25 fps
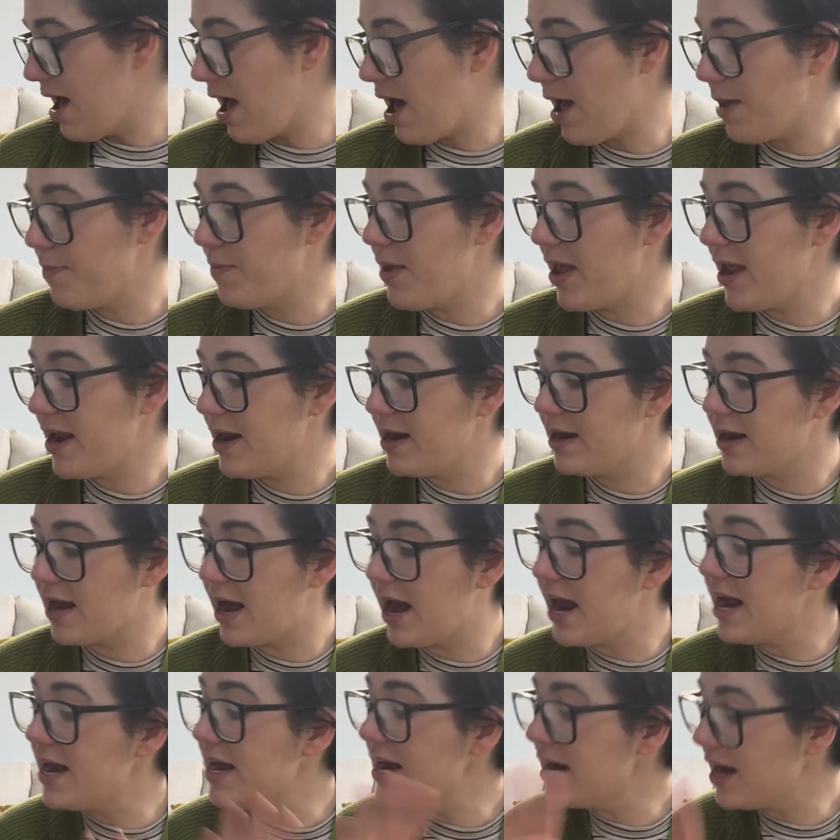I made
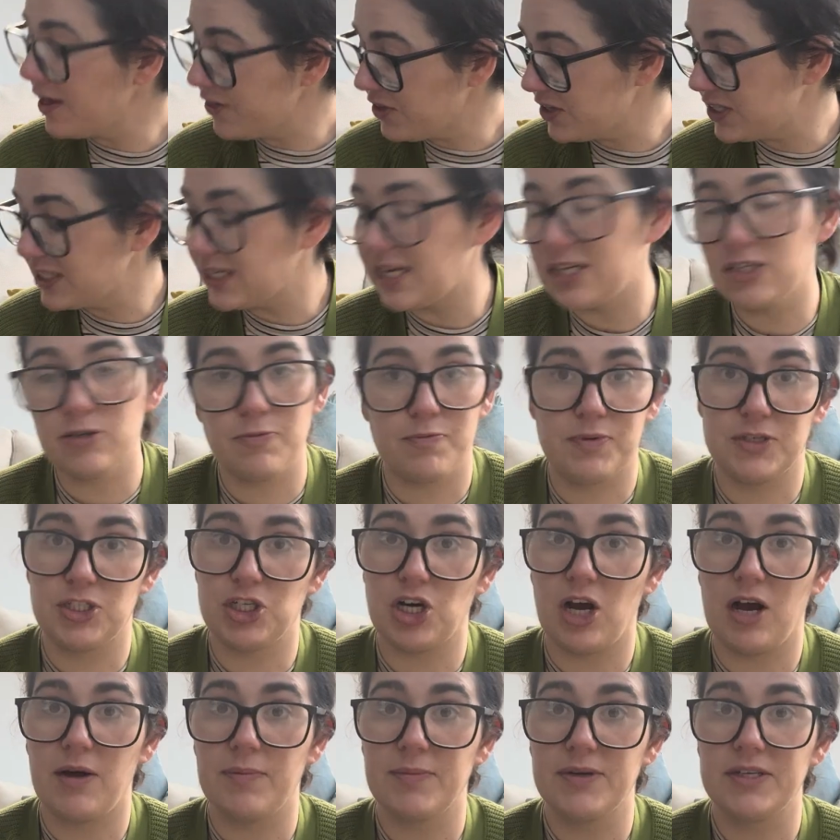another set of
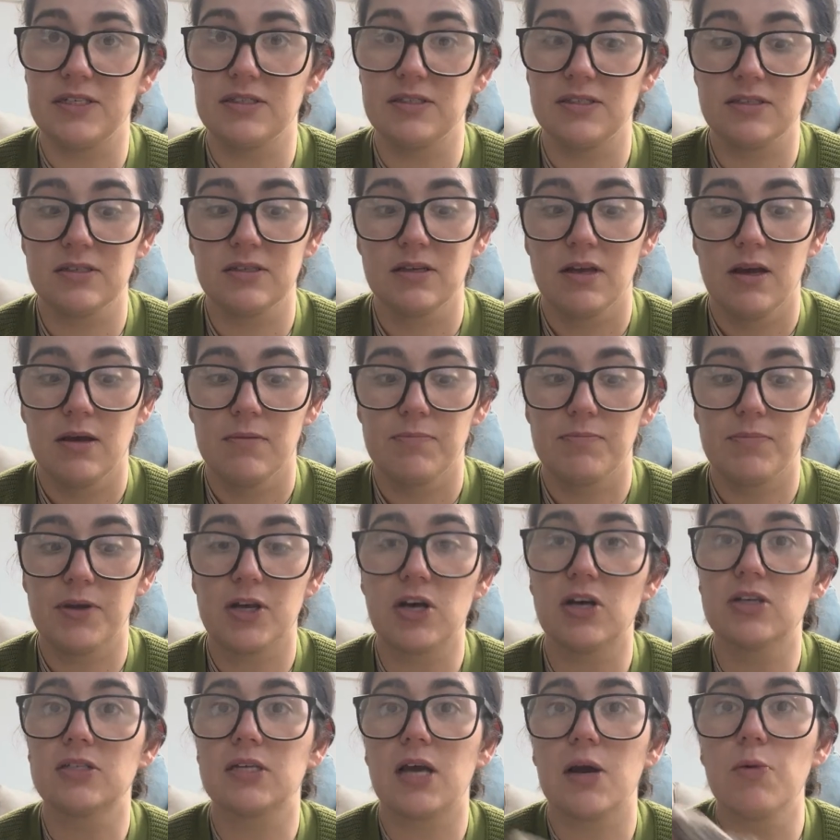pajamas
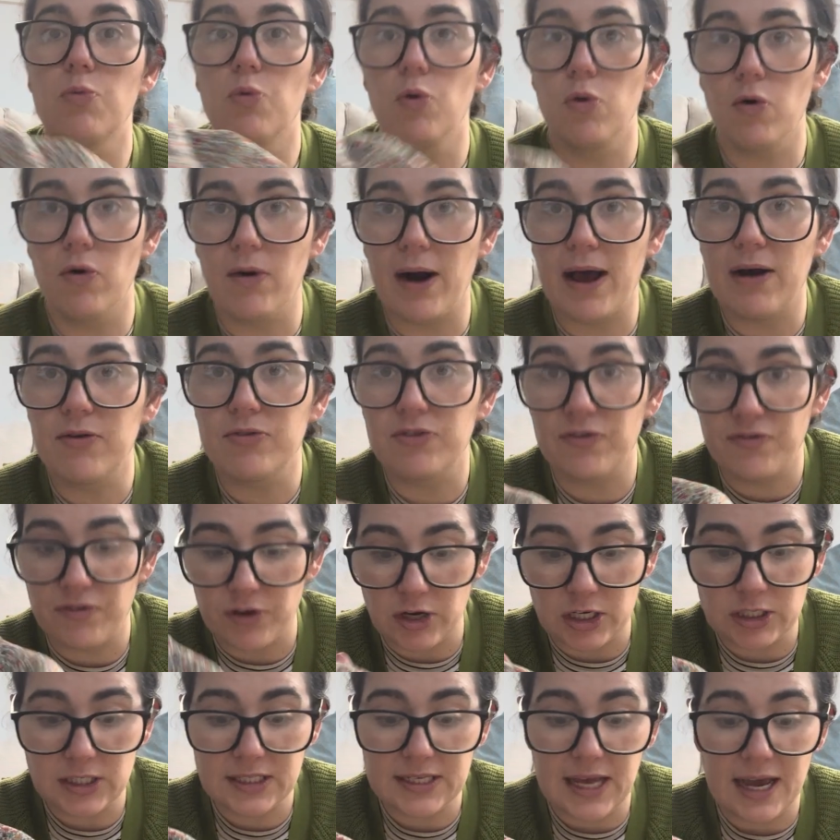because I wore out the
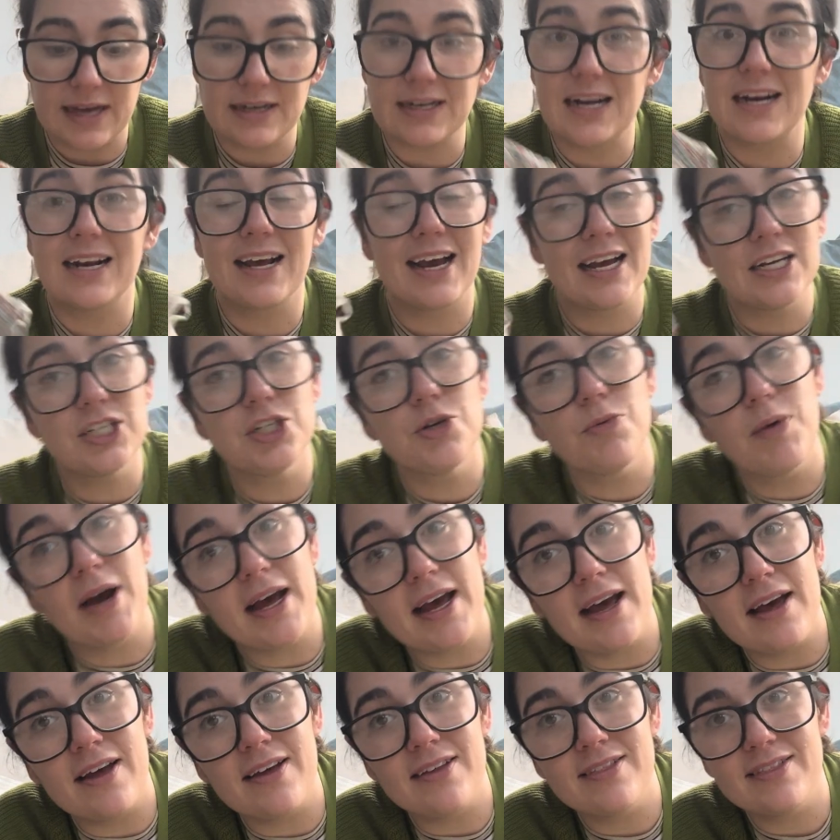first set, and I actually
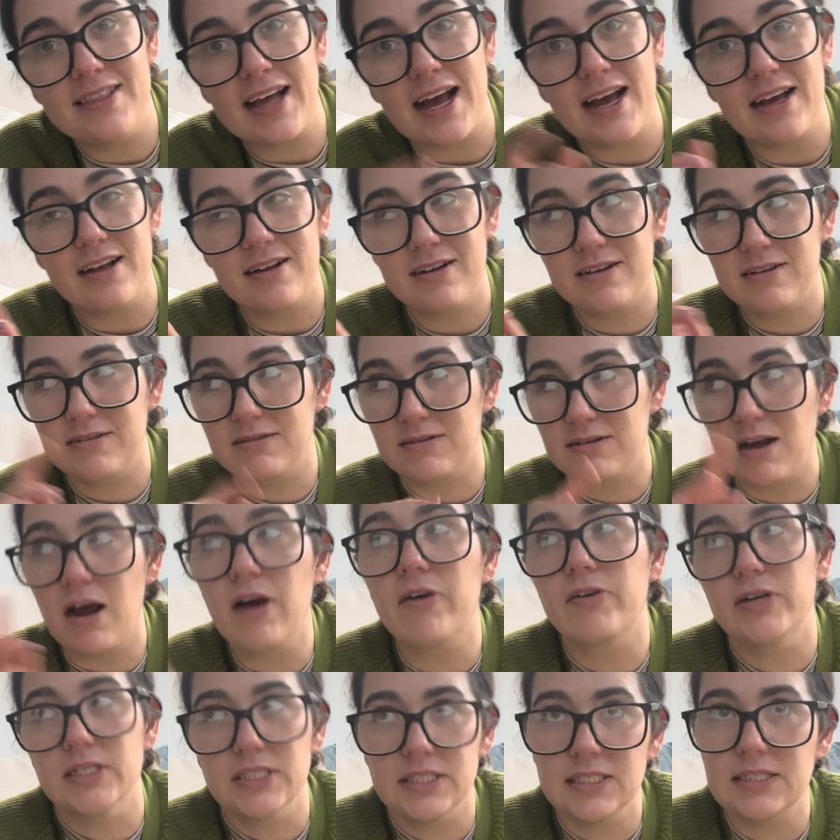wear that
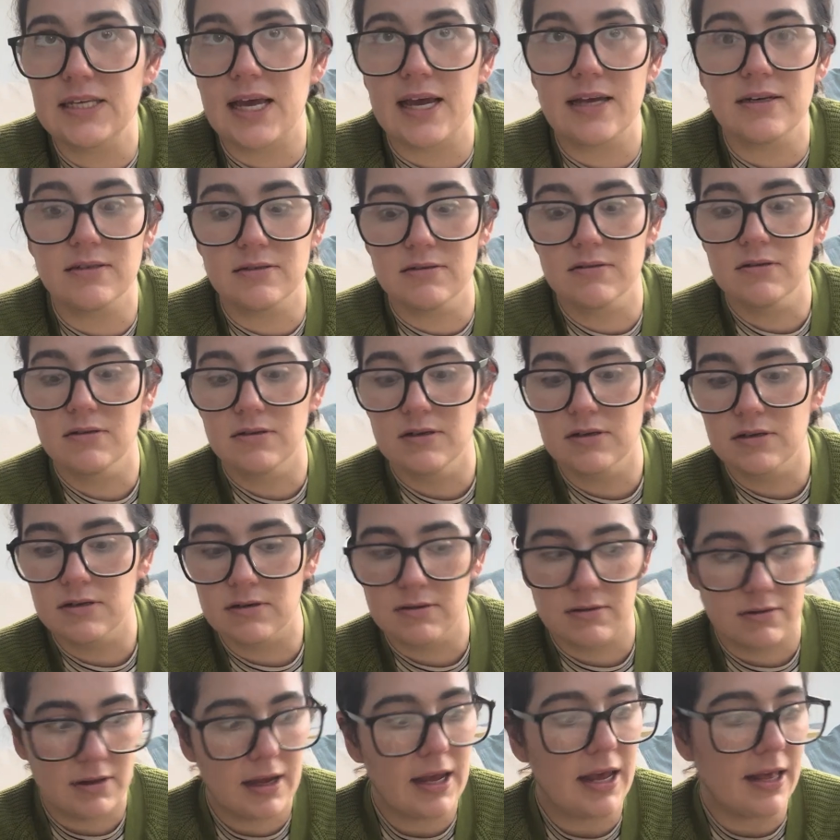current set
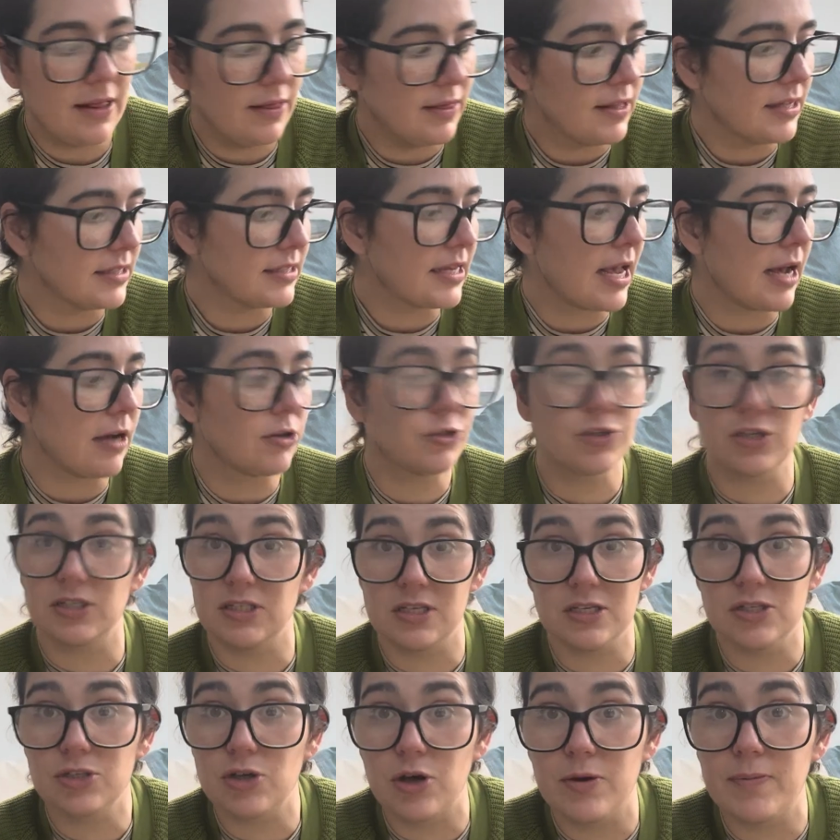in this house because
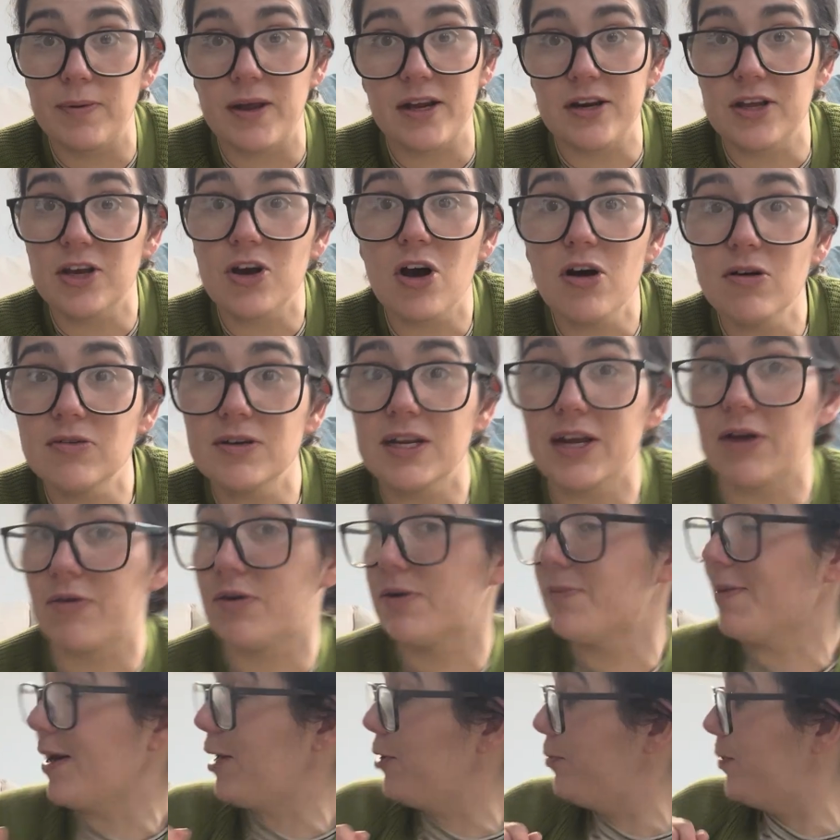it's so bloody cold here
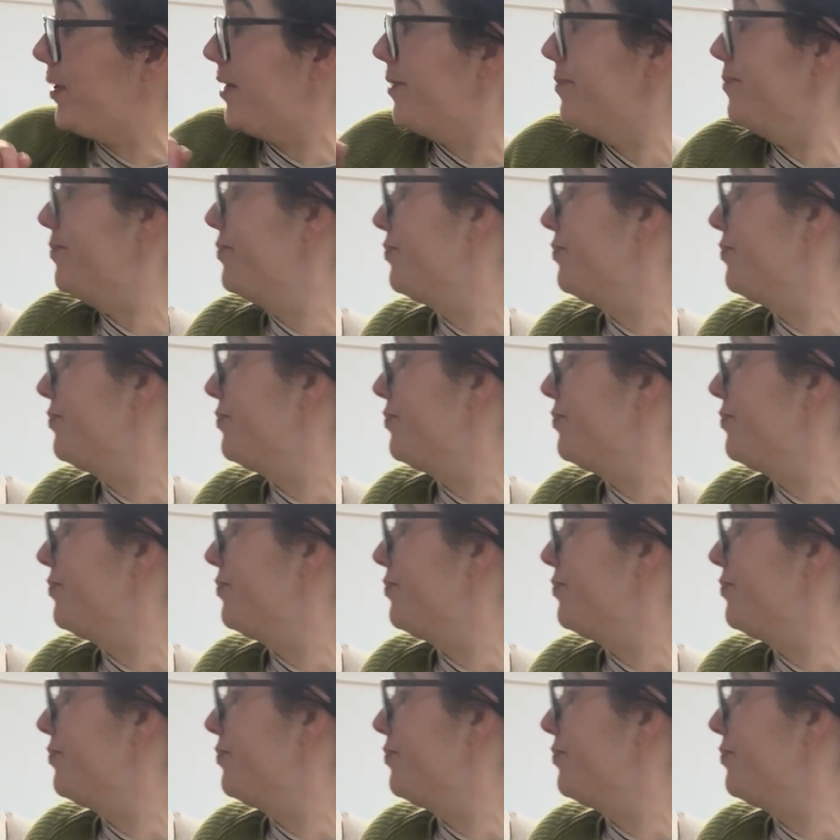in Melbourne.